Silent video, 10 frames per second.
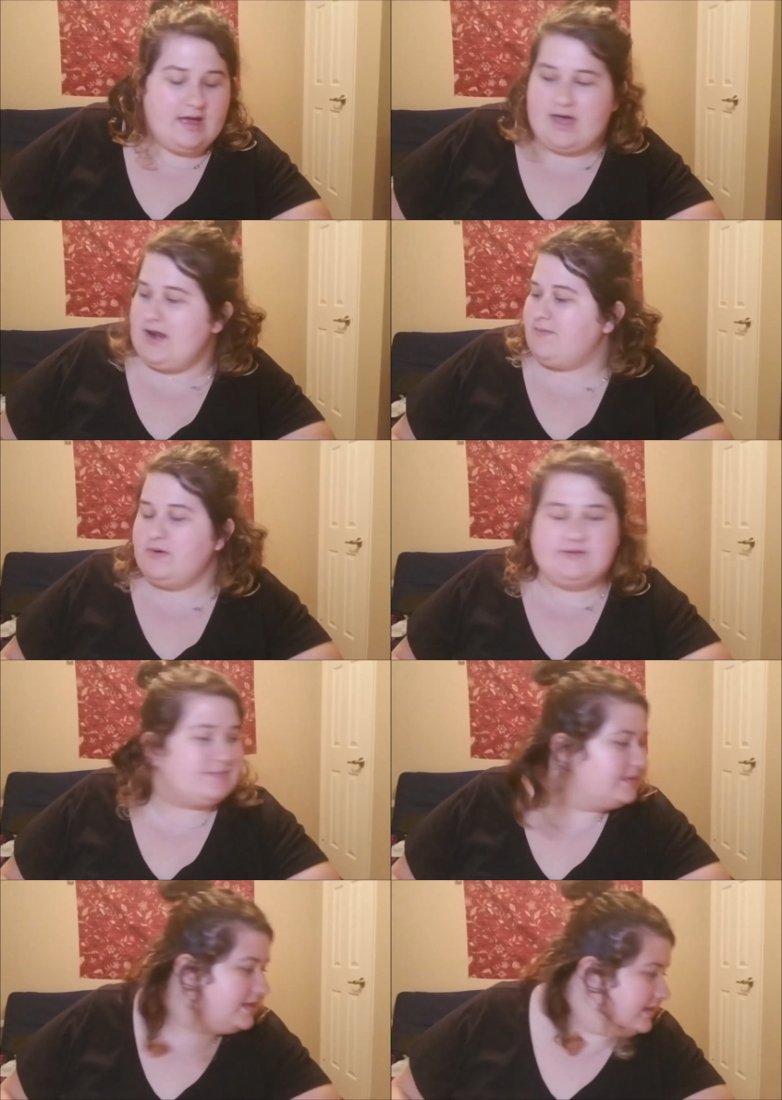And I wrote
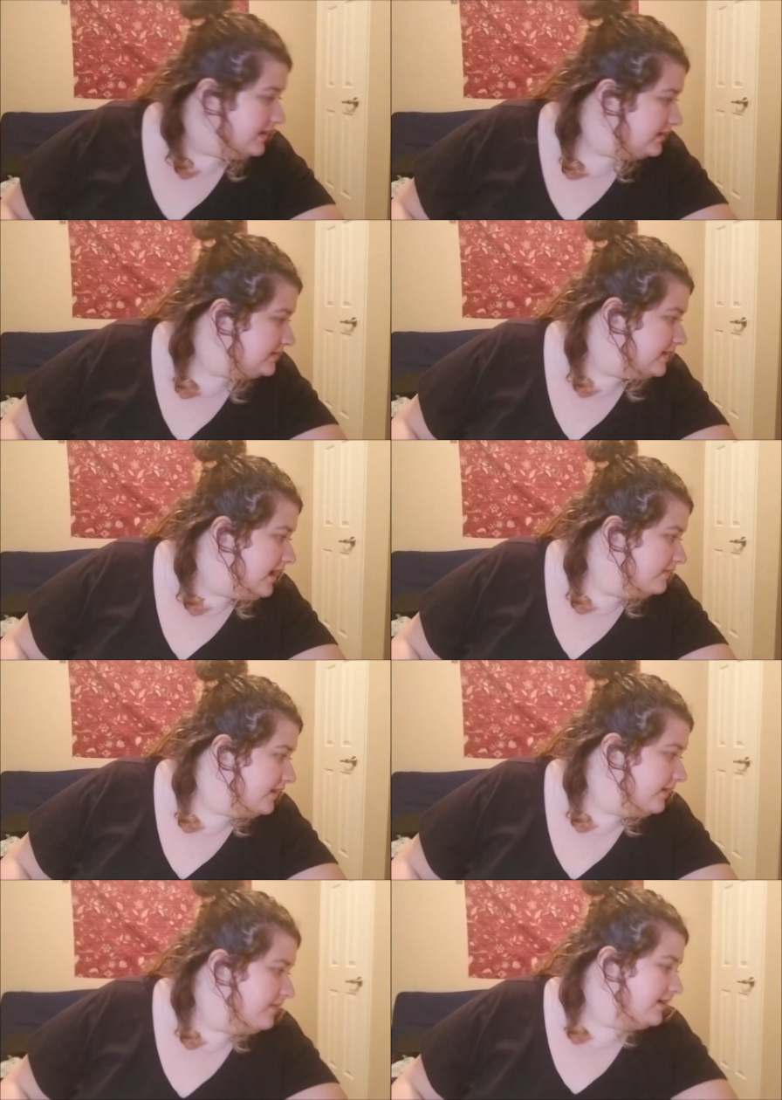some of the things down that
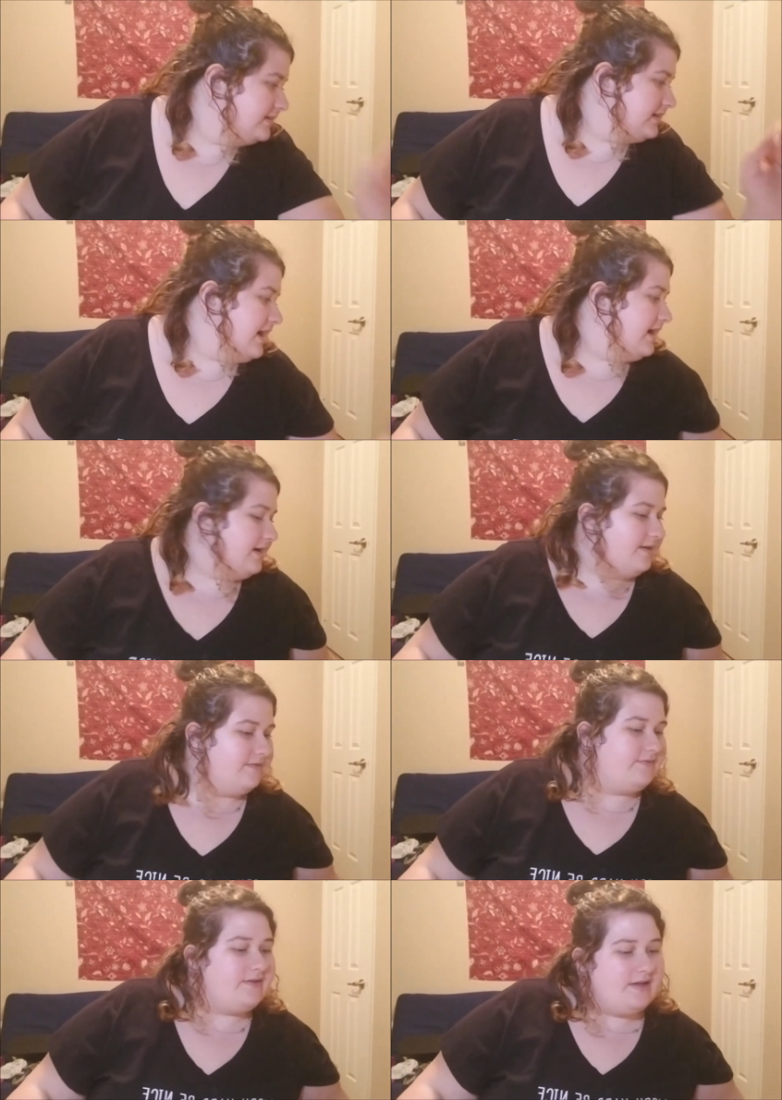I wanted to kind
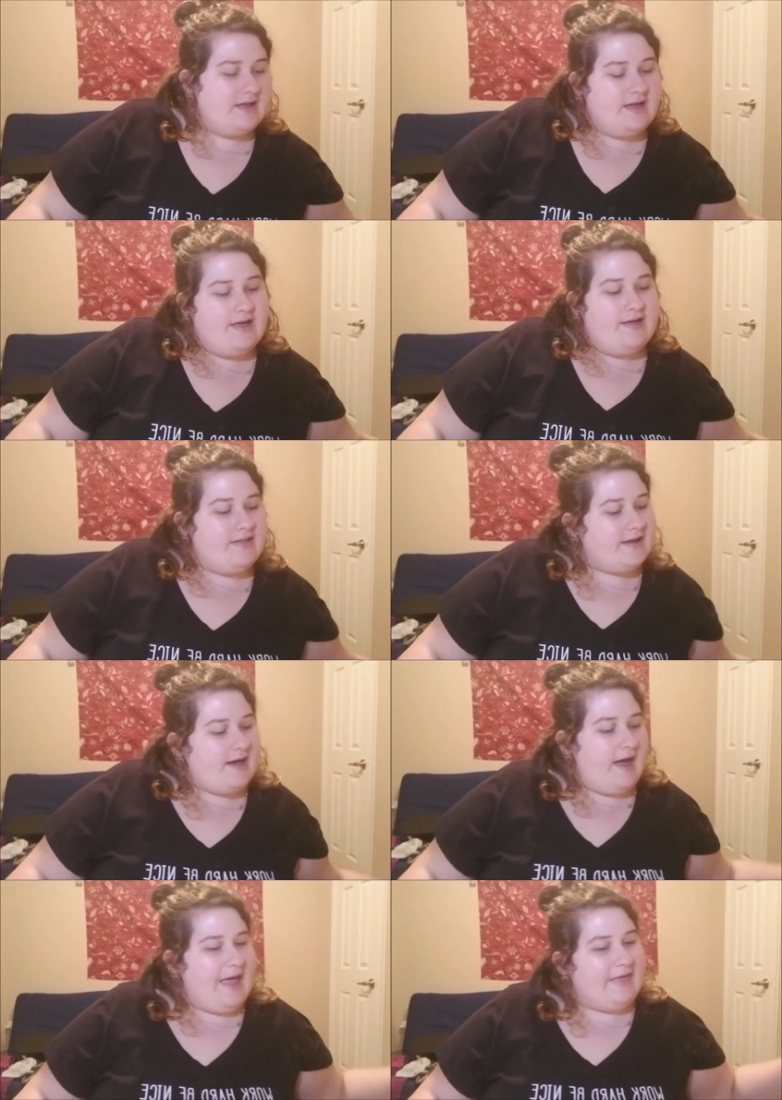of like
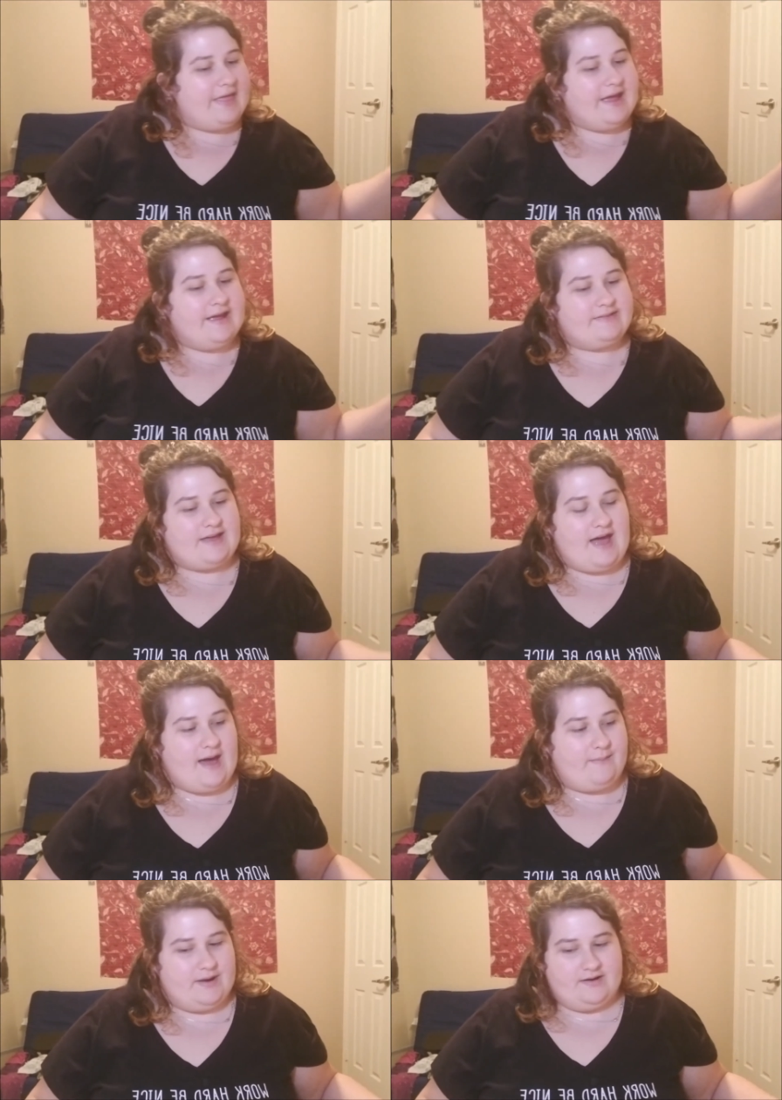highlight that
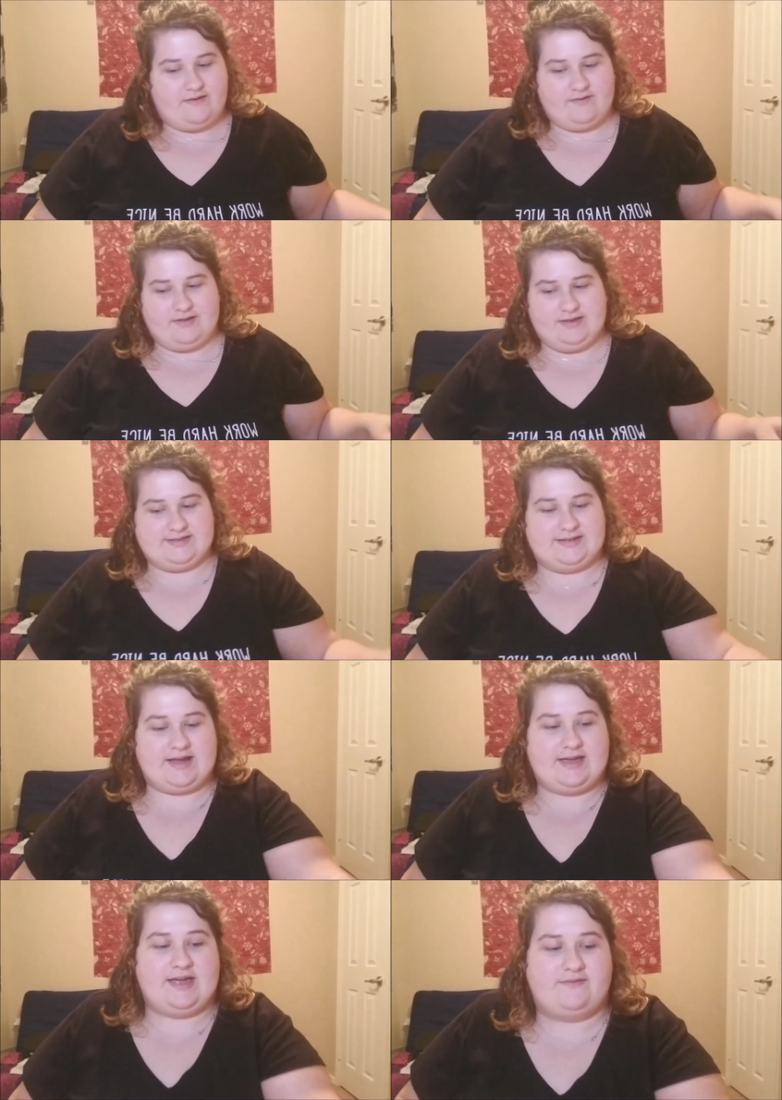happened over this
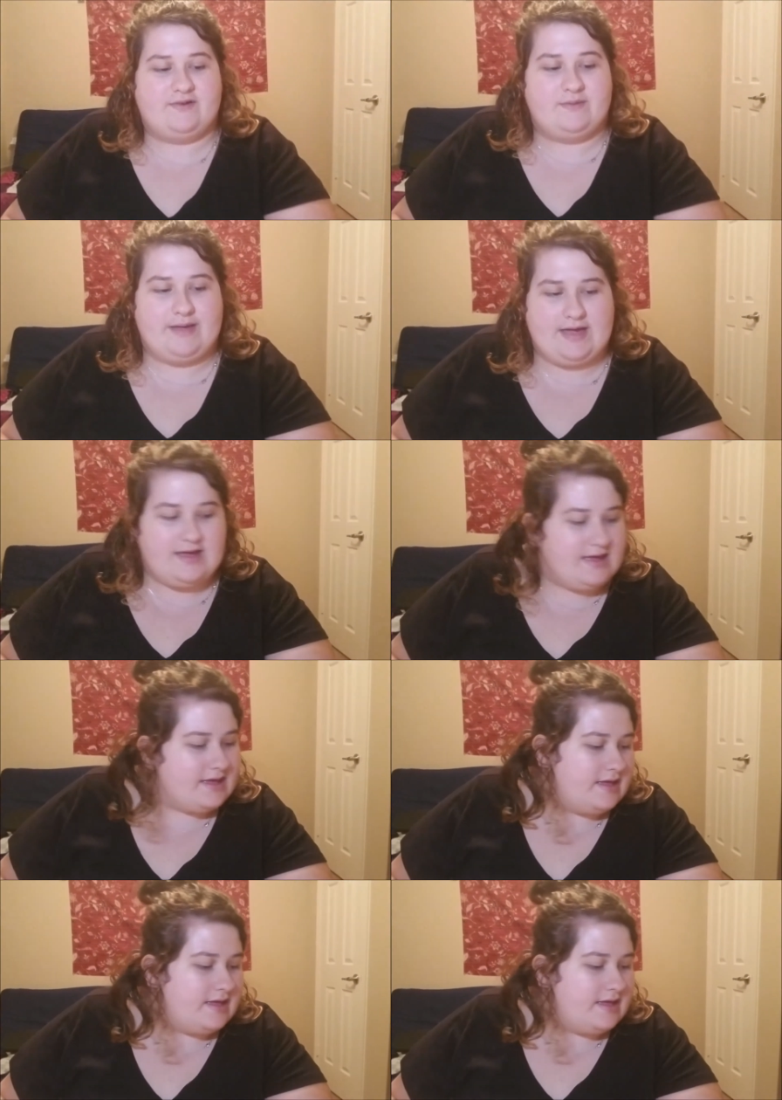decade for me.